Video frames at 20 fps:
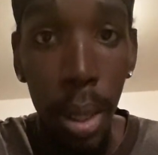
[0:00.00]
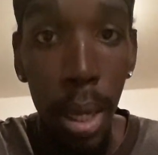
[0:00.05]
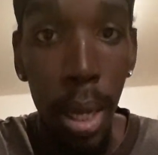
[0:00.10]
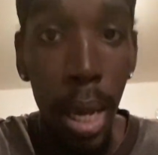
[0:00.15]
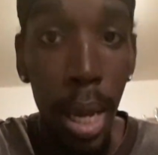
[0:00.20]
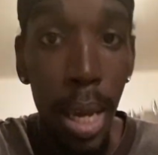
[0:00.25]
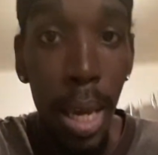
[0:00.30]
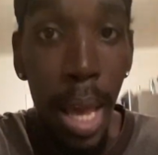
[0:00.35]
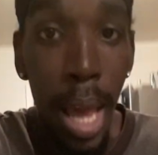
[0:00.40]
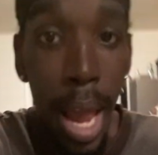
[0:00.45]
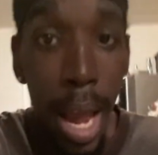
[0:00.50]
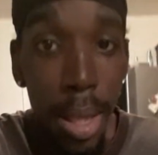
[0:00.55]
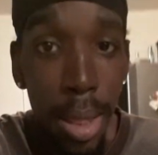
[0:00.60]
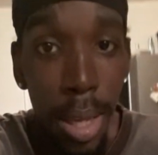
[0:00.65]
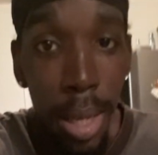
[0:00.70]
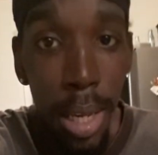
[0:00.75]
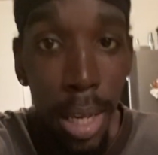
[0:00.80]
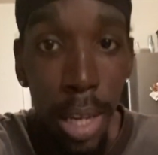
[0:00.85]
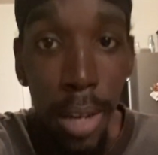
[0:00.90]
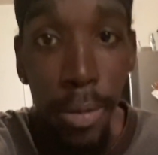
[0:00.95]
And he had to
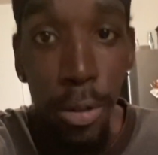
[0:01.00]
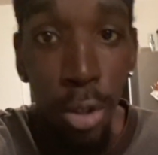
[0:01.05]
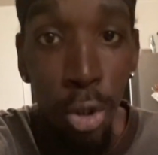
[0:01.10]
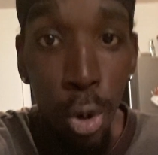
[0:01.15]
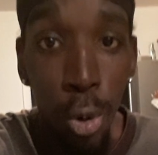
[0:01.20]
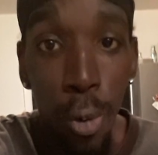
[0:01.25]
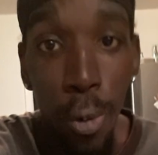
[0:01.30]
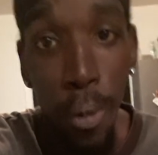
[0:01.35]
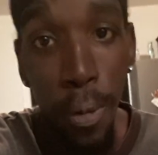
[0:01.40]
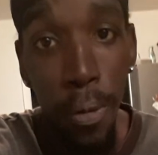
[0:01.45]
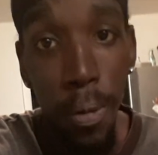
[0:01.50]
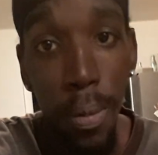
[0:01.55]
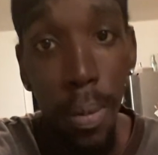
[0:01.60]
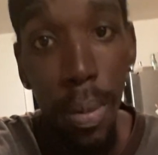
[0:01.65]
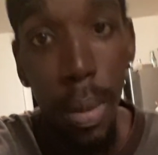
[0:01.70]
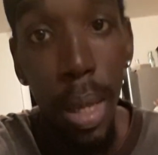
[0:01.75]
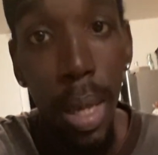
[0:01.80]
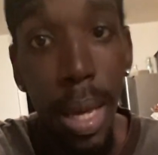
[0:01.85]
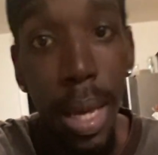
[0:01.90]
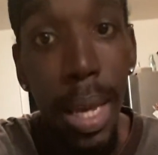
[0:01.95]
give truth.
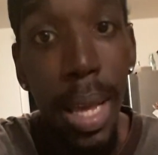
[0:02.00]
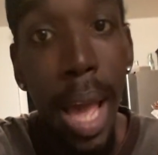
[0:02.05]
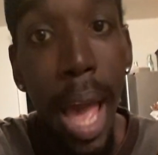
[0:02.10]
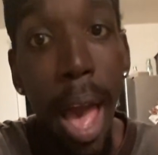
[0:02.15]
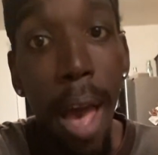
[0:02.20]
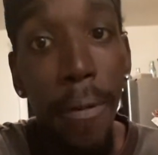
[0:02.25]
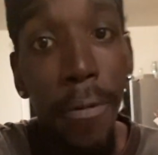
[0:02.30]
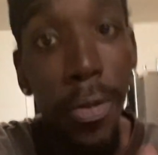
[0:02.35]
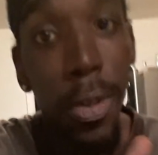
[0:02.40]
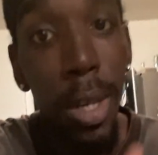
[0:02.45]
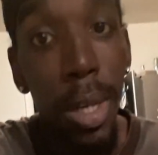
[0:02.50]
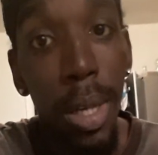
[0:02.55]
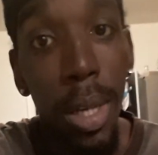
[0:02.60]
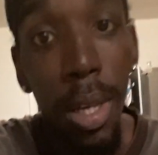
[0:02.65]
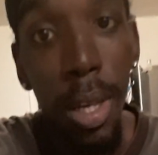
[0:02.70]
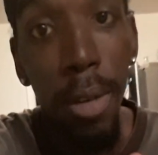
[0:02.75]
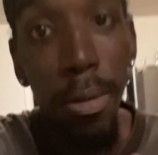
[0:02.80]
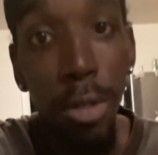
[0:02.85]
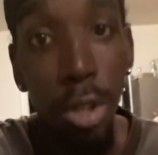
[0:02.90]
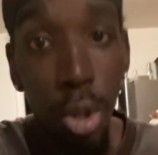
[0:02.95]
He had to
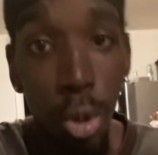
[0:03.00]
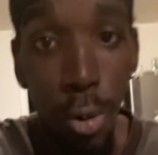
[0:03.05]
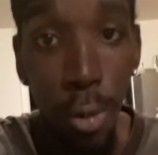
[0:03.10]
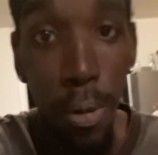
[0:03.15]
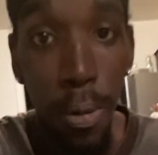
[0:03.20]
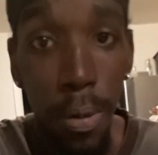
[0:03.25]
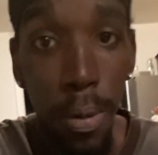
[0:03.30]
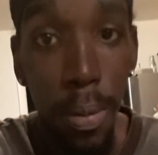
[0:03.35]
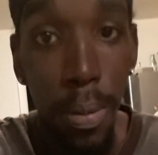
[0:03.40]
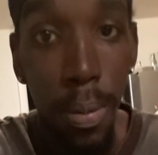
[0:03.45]
give truth.